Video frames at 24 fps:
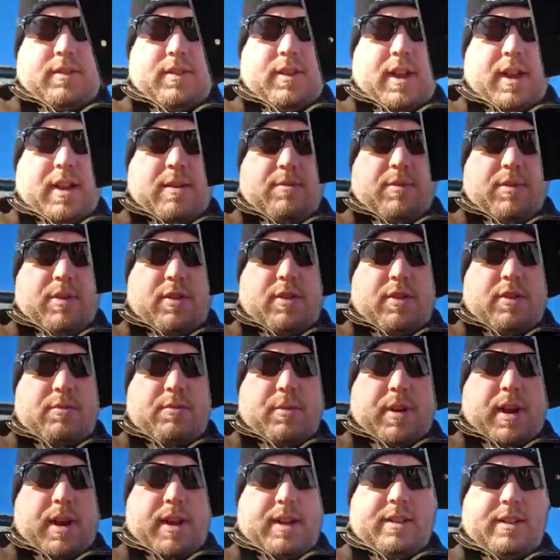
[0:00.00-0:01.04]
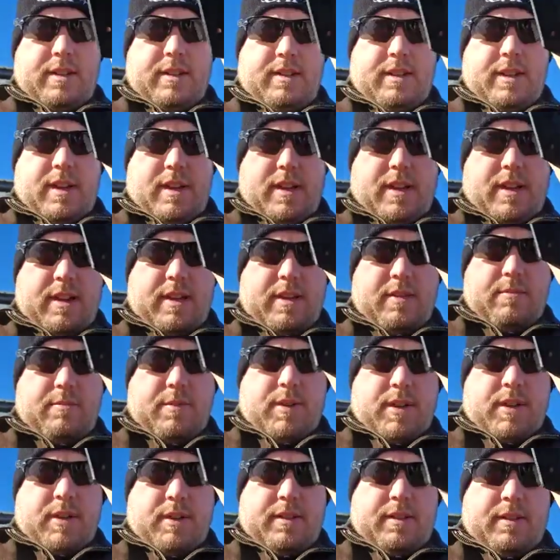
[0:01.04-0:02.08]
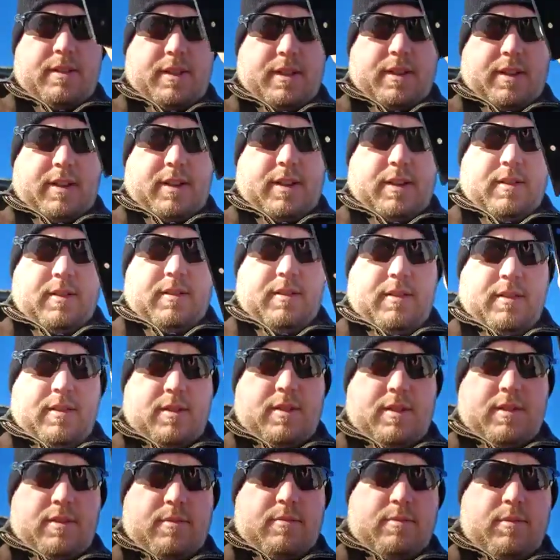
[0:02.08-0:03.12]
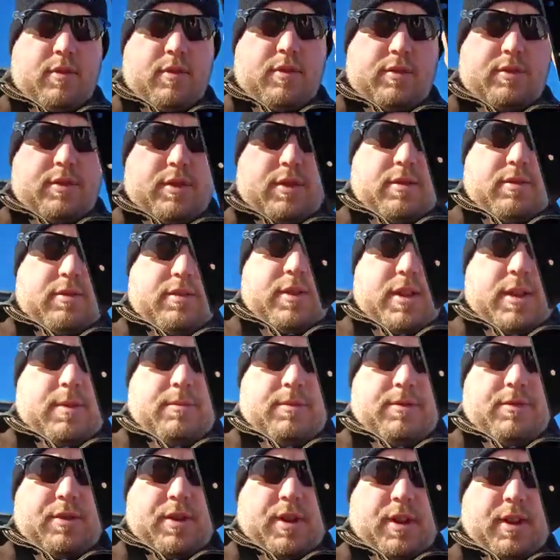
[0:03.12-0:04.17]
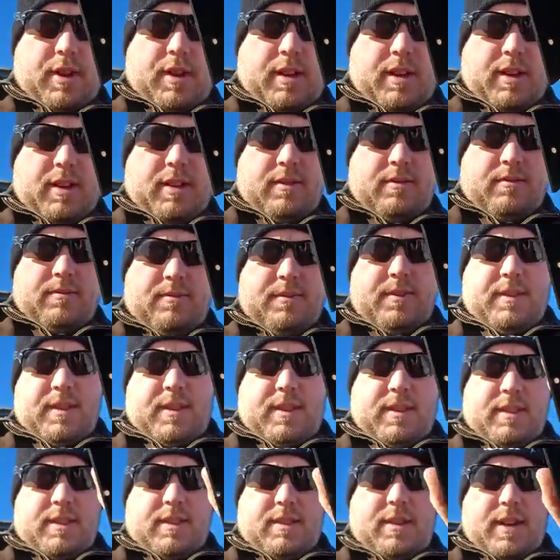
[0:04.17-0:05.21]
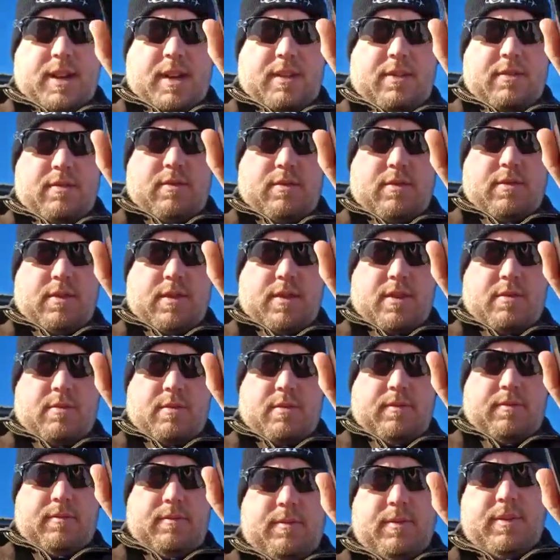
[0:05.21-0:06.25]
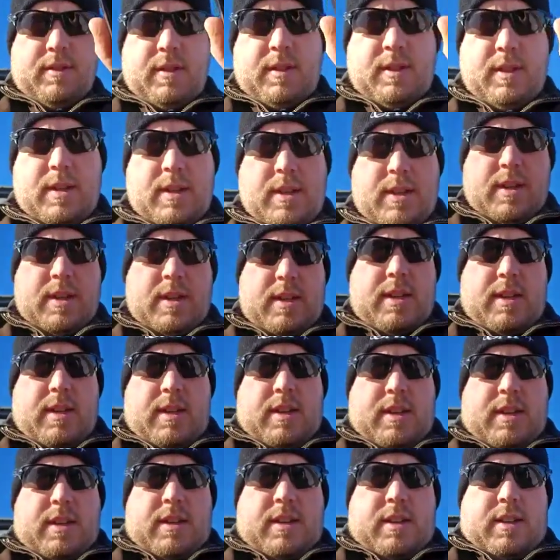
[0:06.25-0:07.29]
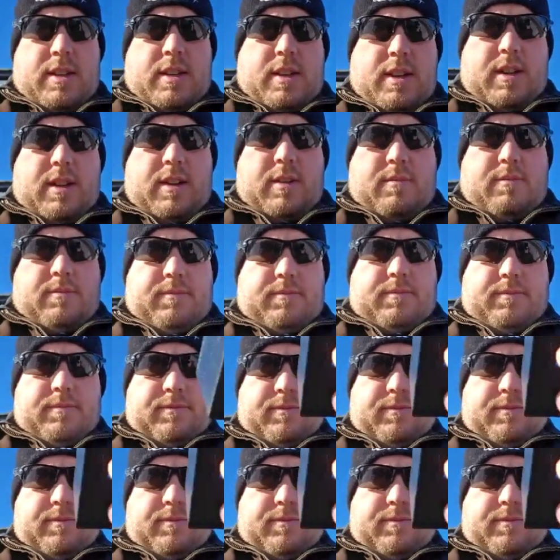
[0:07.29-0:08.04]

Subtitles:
not broke by design, but more so a dump truck hit it. So I had to order another. Um,